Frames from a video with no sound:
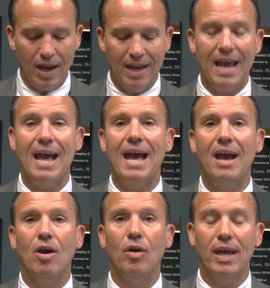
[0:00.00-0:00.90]
and
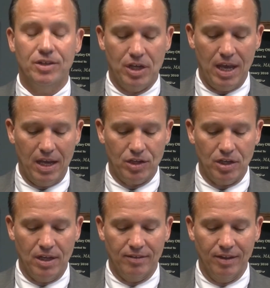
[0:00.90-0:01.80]
how
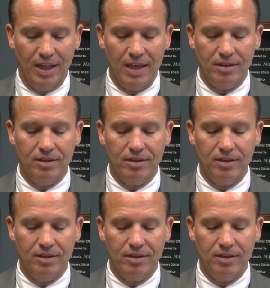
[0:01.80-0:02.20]
education is linked